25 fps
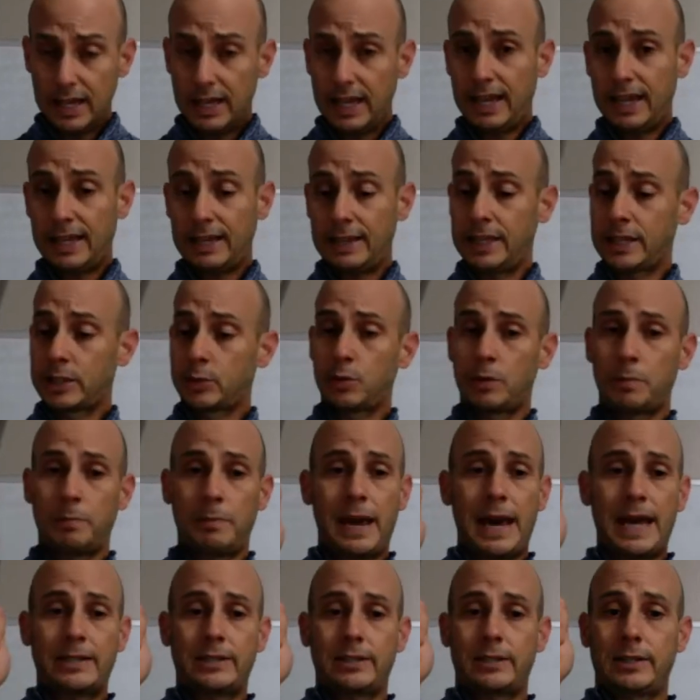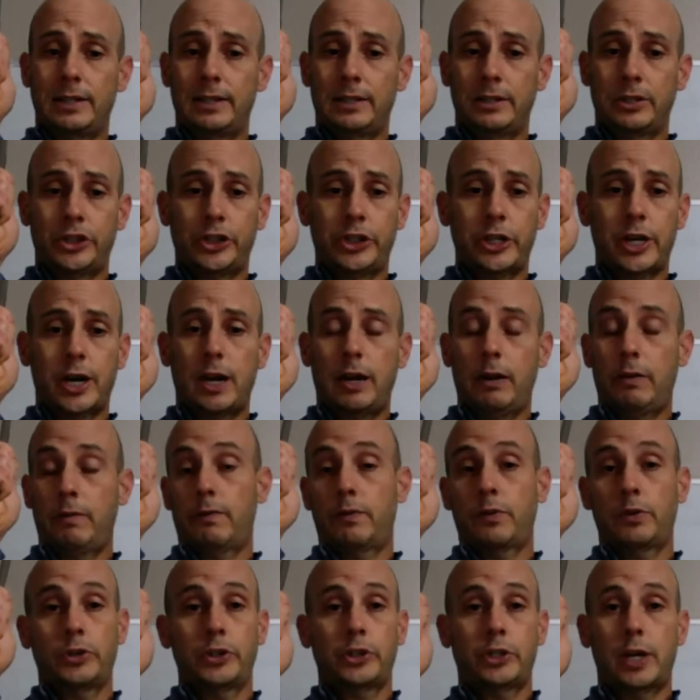And this one matched it shot
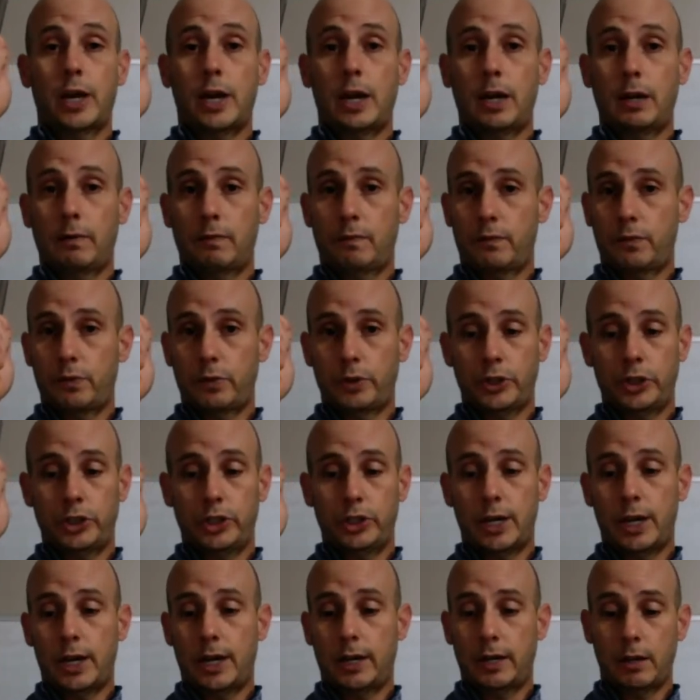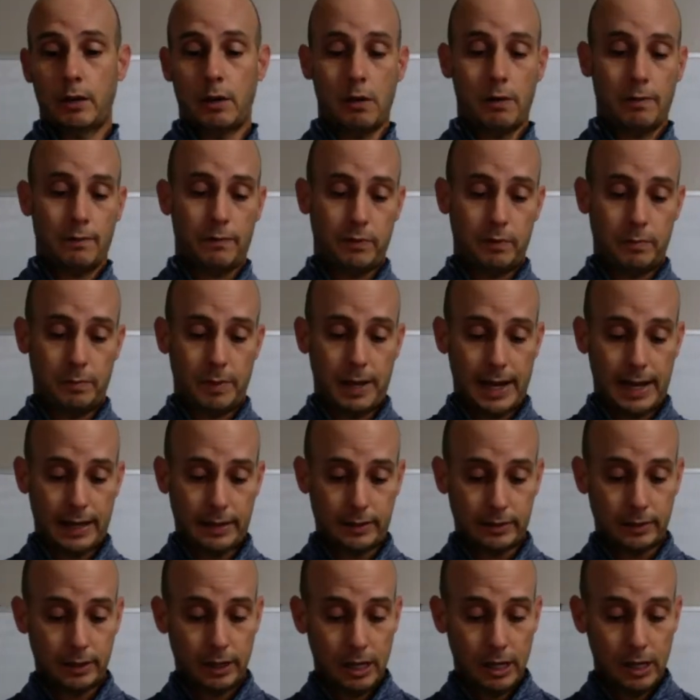for shot for shot off the
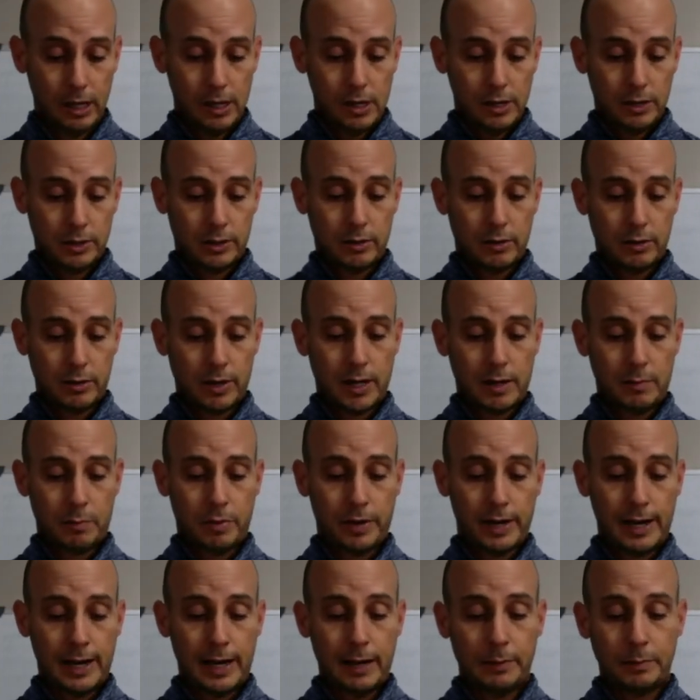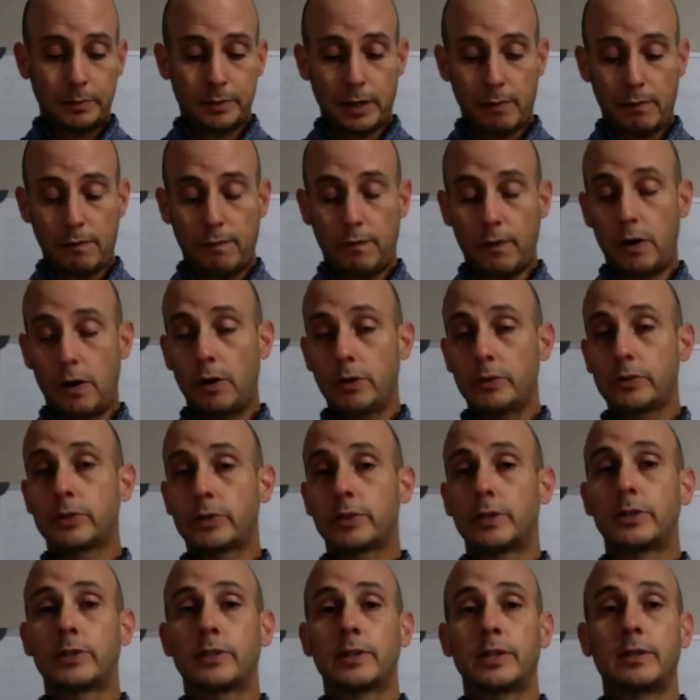mats. So I got perhaps a
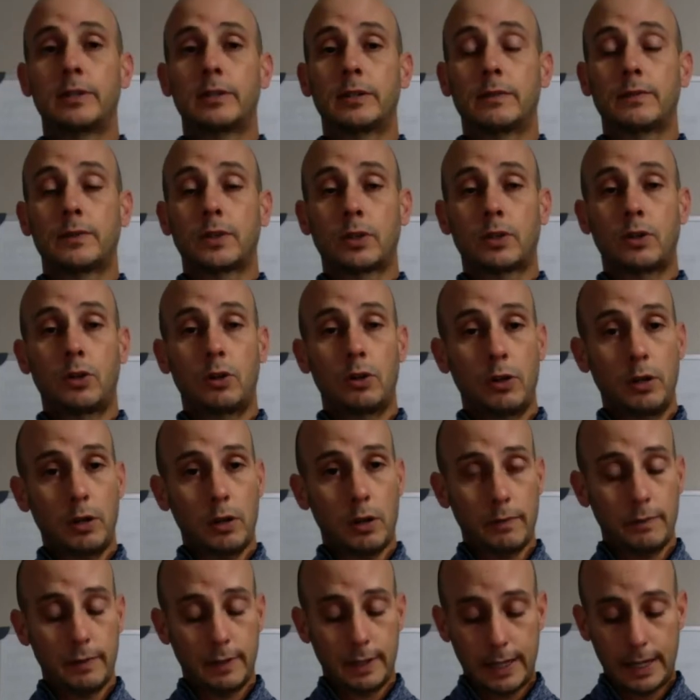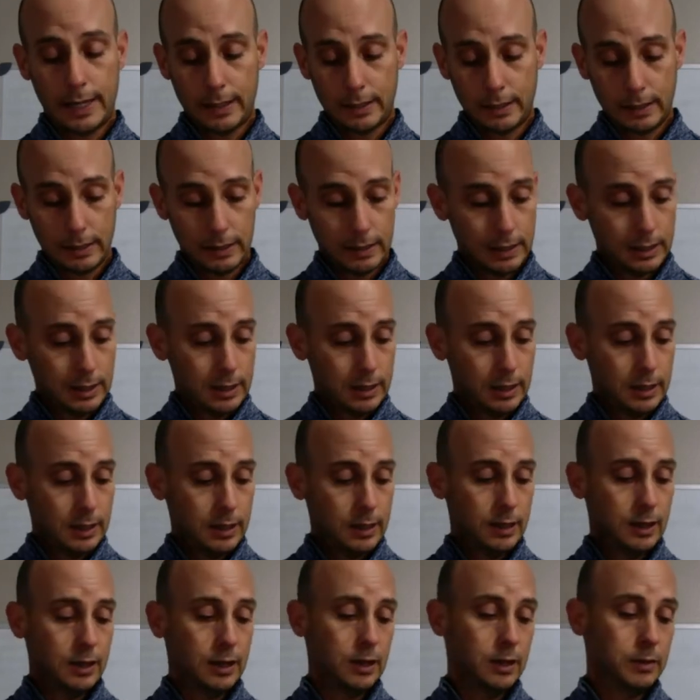false sense of security off of that.
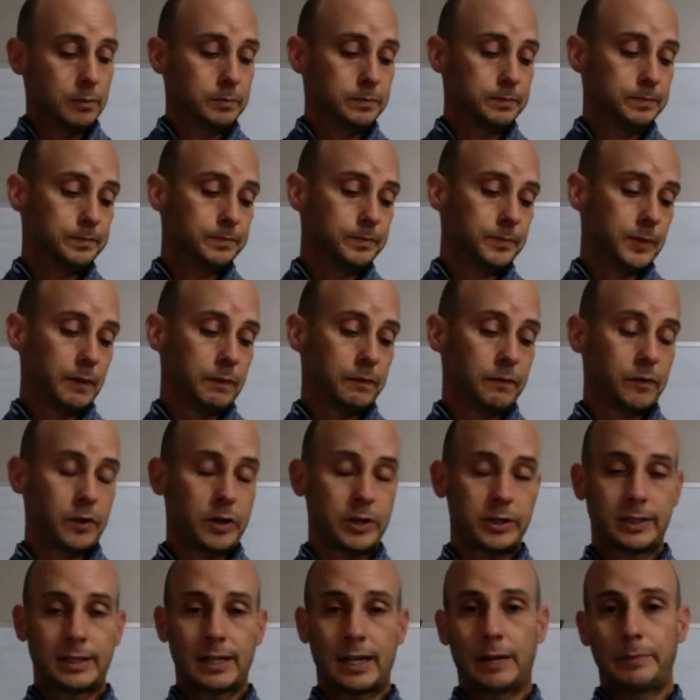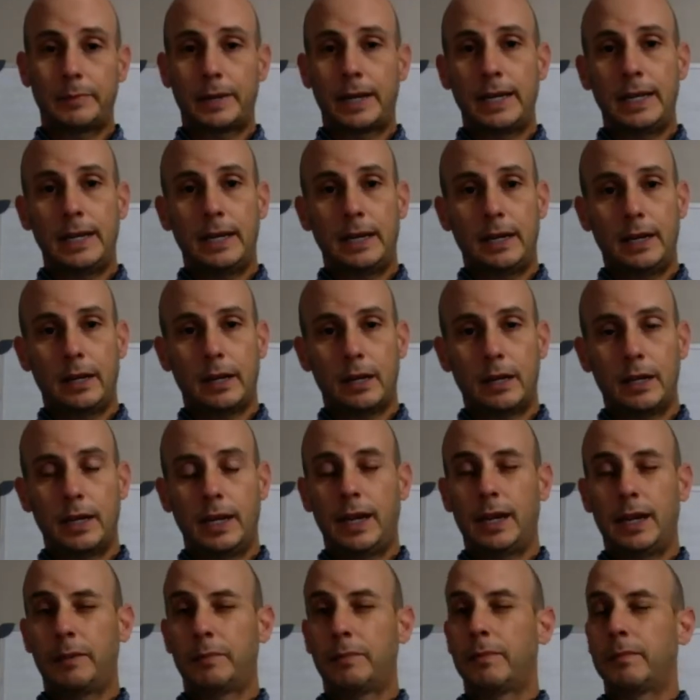Um, the first time I hit it,
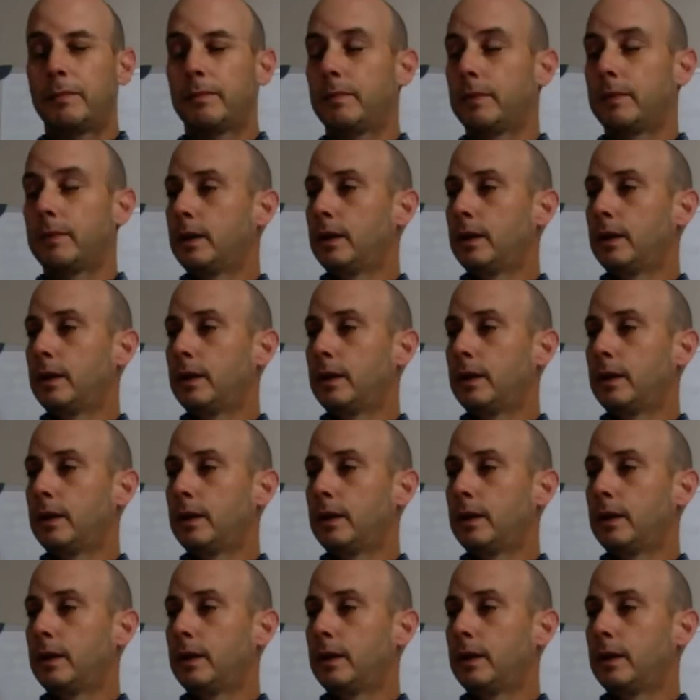and